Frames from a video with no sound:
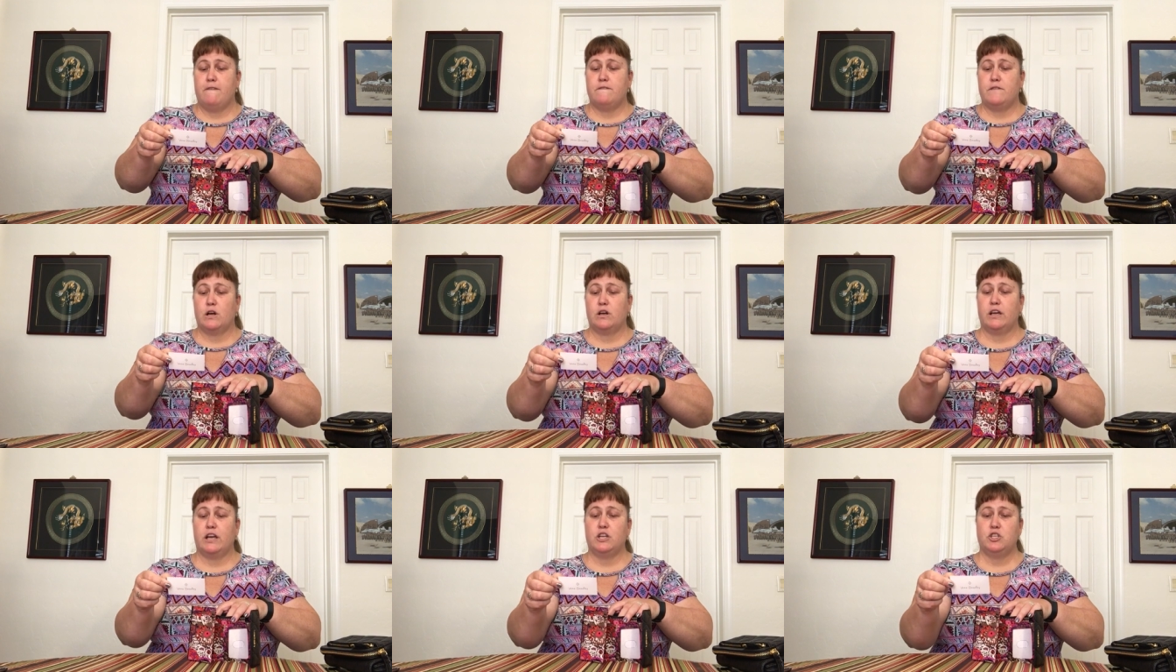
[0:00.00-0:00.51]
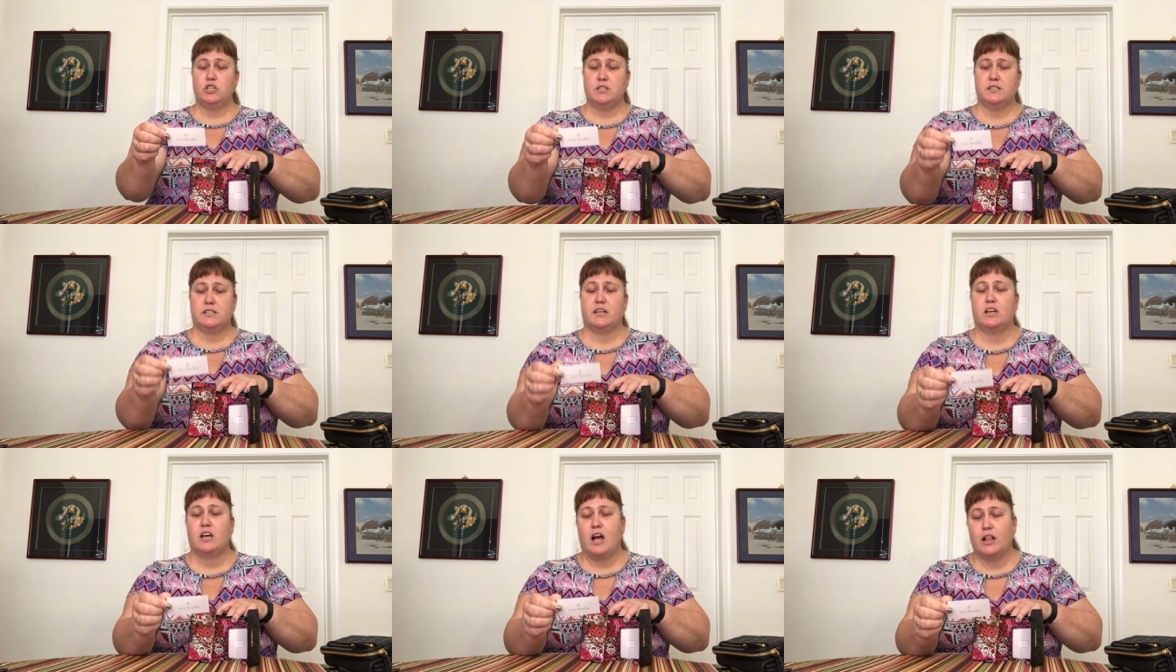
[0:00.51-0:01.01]
Variations
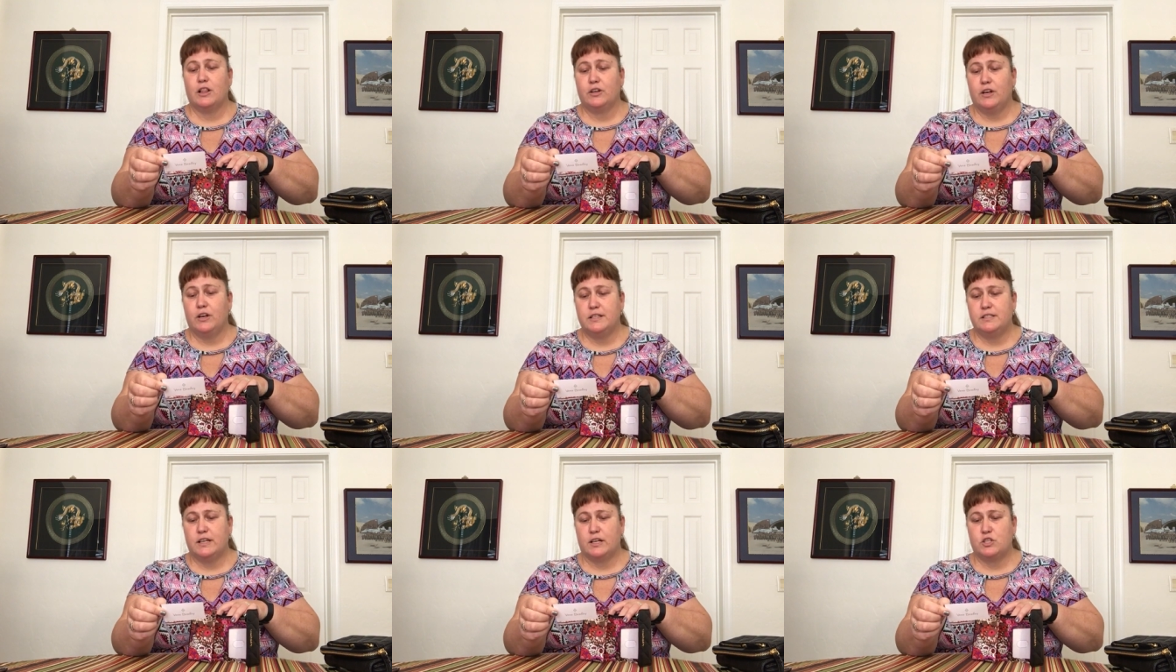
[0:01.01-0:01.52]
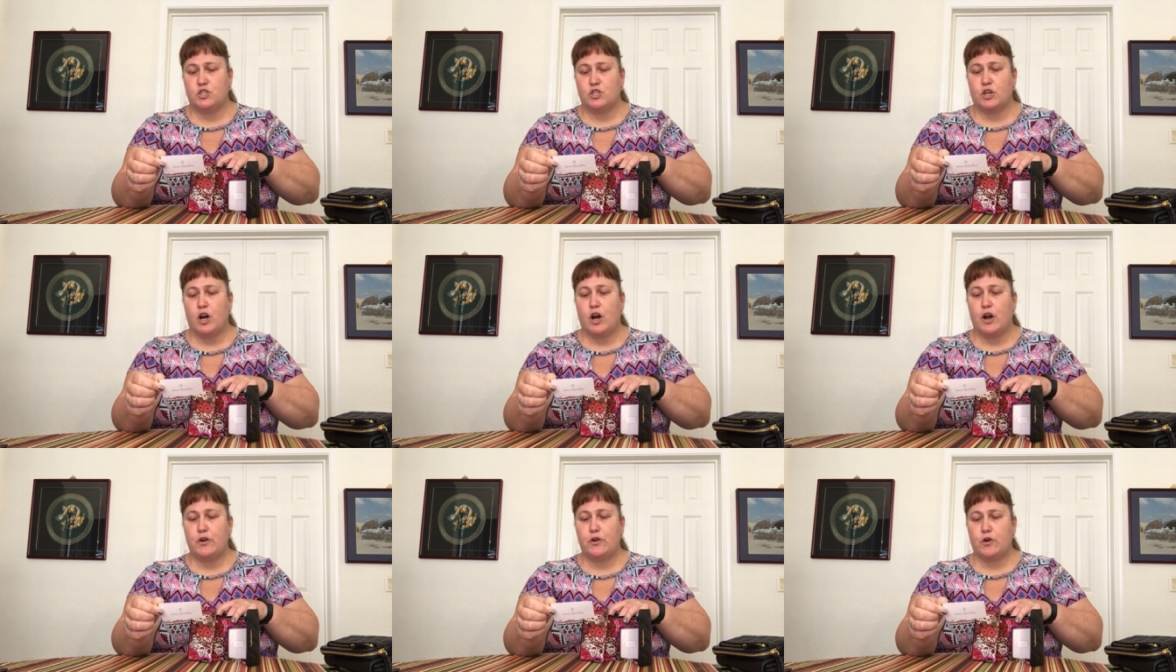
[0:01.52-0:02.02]
in color and texture
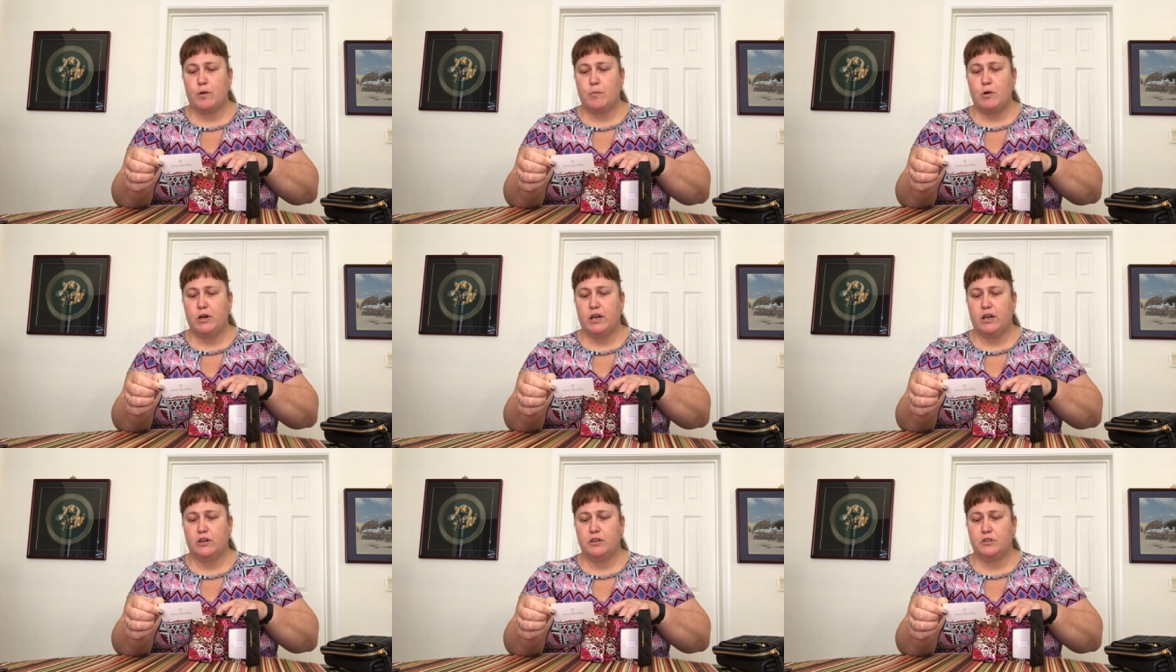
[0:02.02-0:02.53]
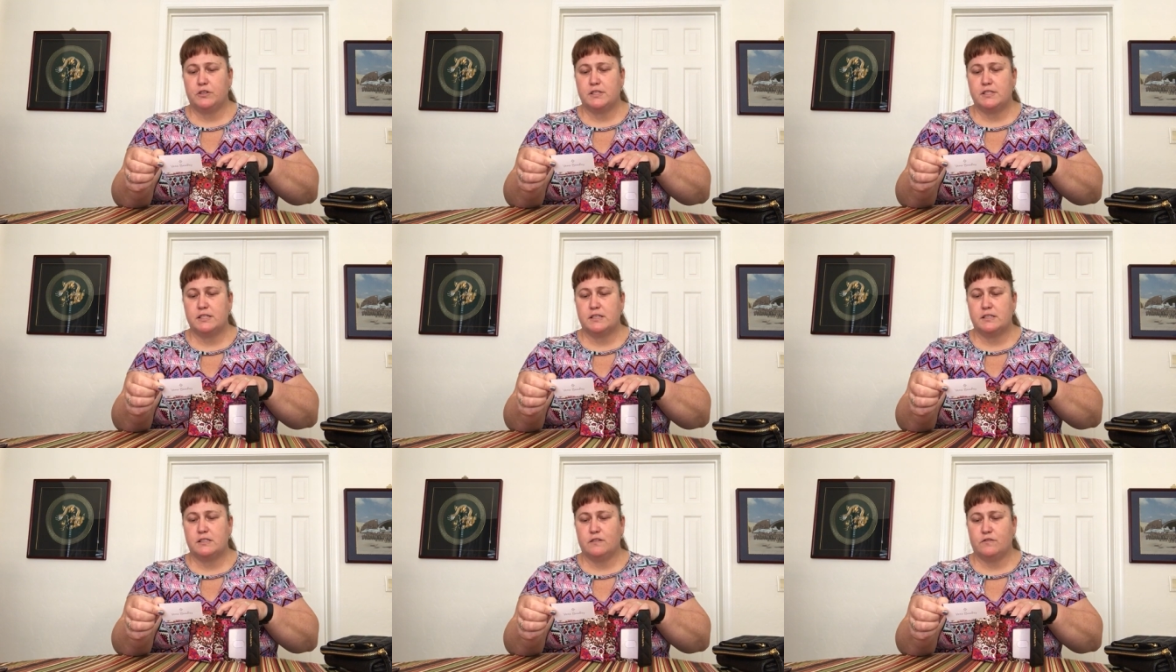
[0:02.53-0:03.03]
are normal
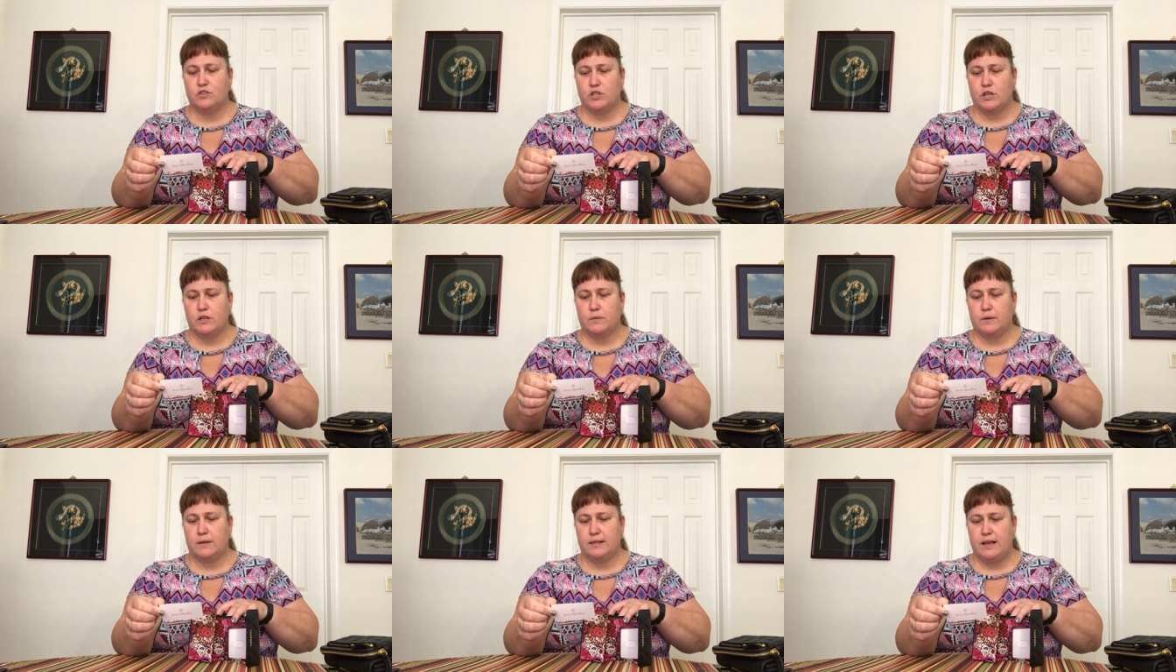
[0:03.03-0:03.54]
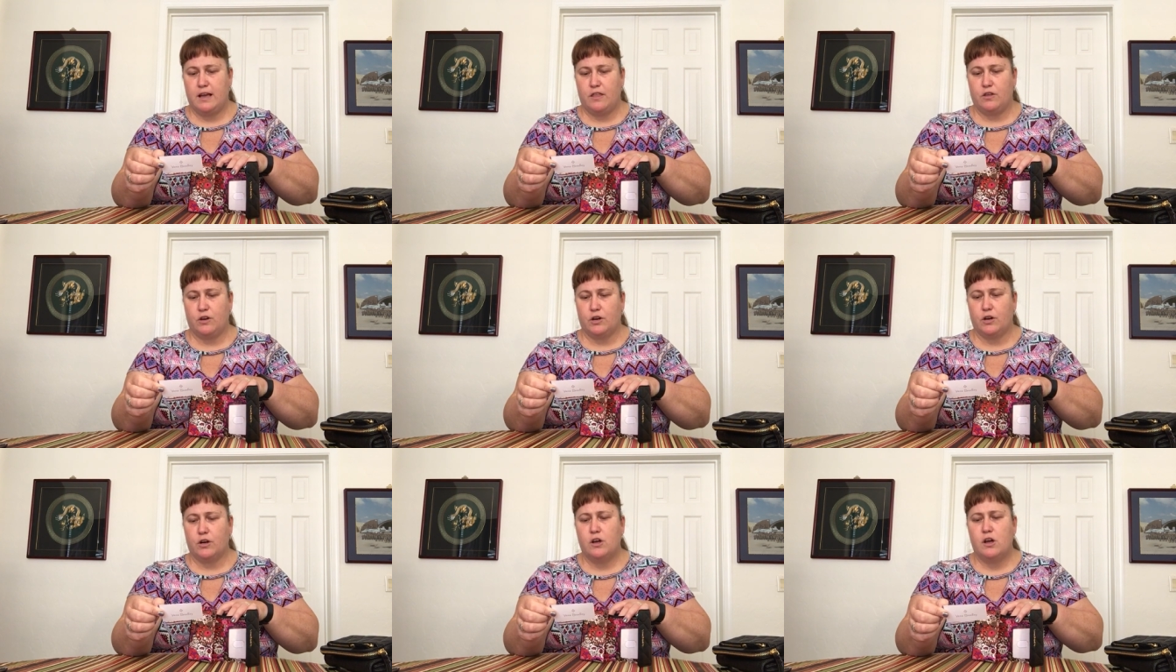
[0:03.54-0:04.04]
characteristics of genuine
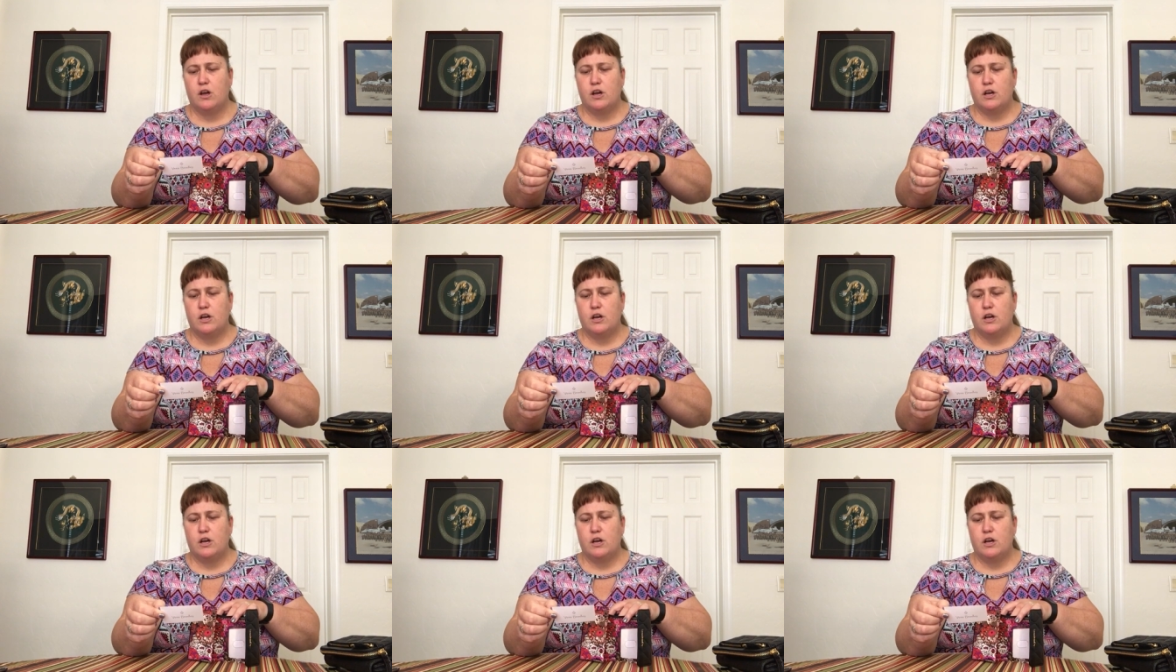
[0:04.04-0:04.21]
leather.